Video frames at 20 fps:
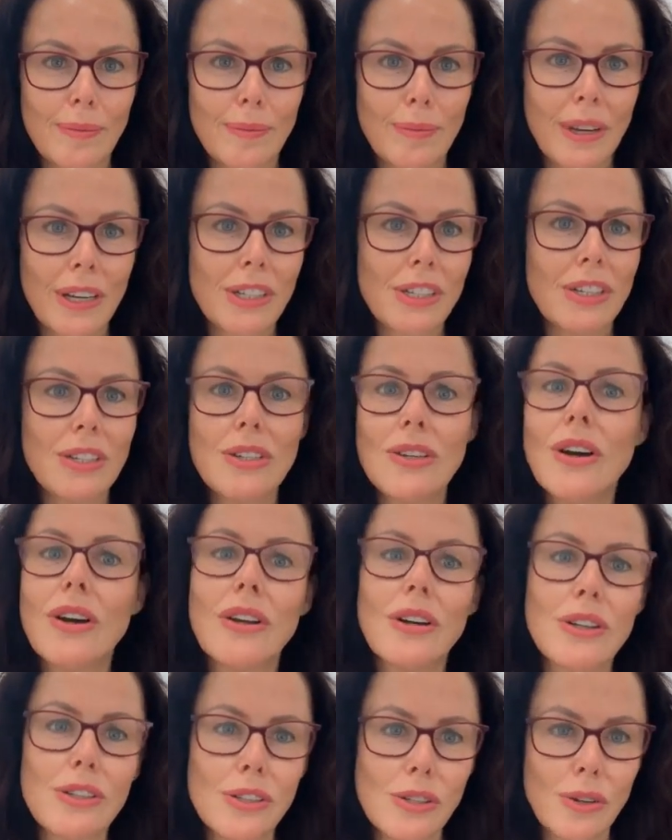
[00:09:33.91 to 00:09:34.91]
but she's not
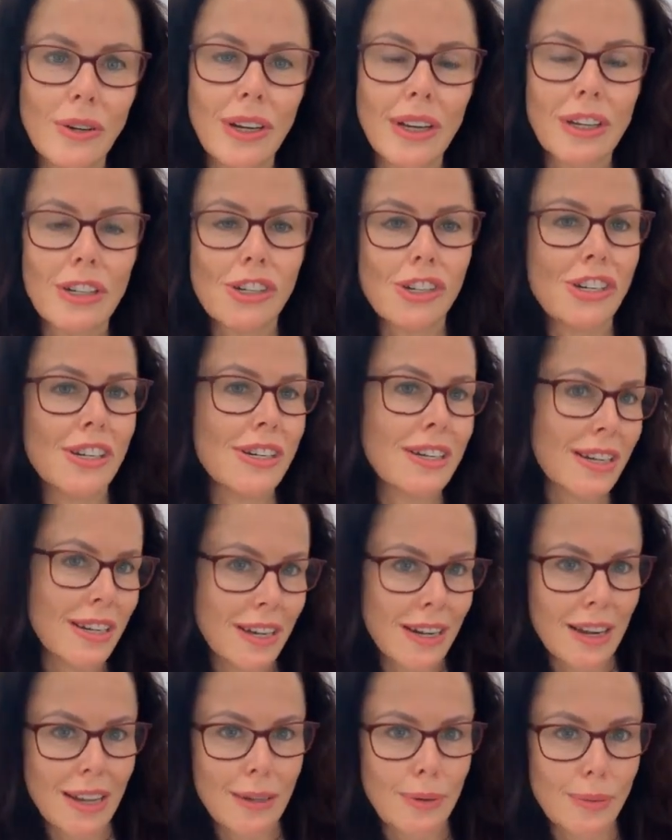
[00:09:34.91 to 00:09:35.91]
going to join because she did
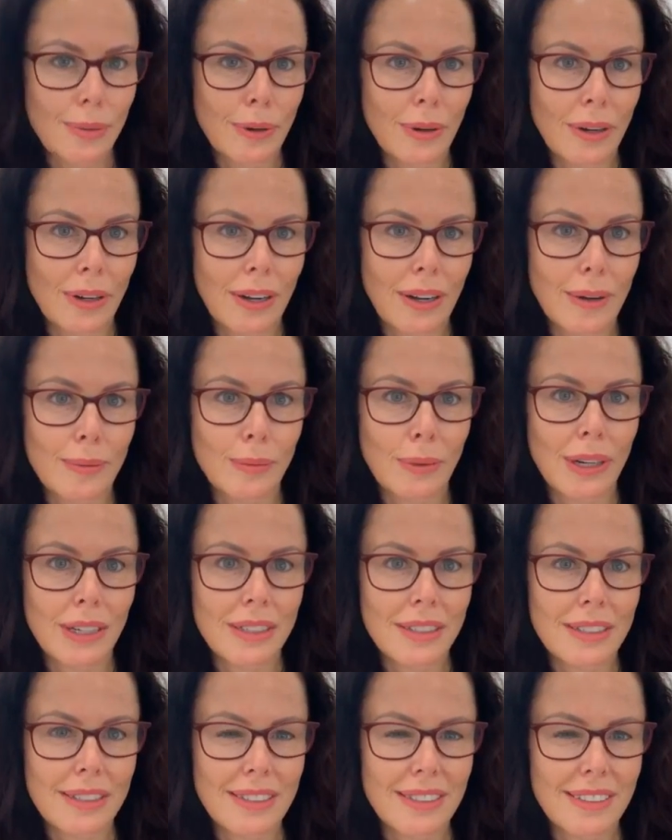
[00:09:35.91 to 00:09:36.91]
another program
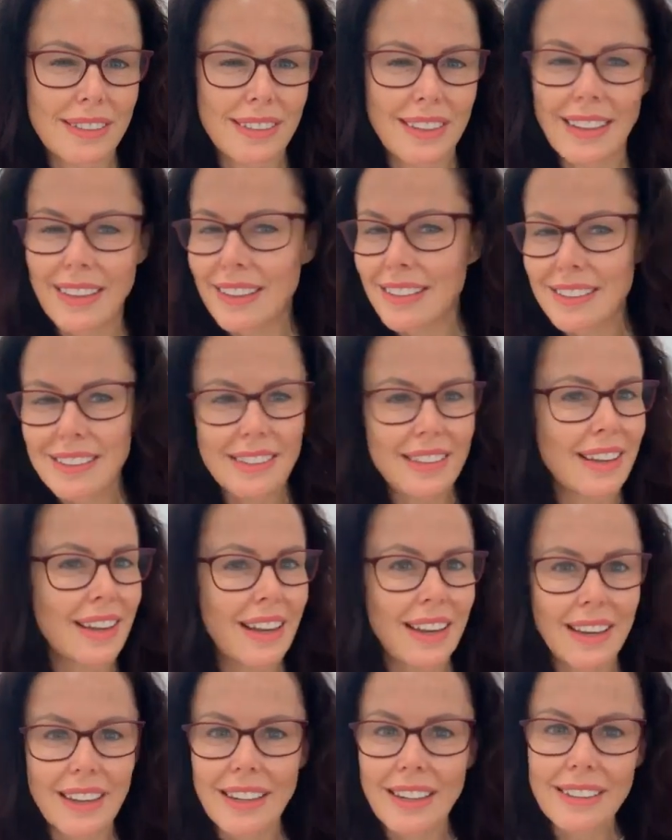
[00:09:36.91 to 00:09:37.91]
once, and it's
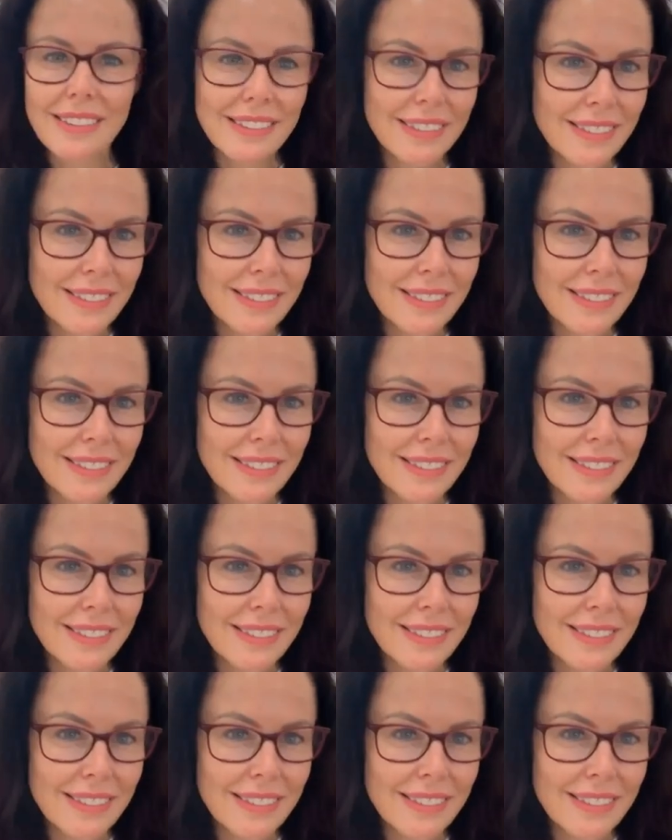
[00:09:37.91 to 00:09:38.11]
like,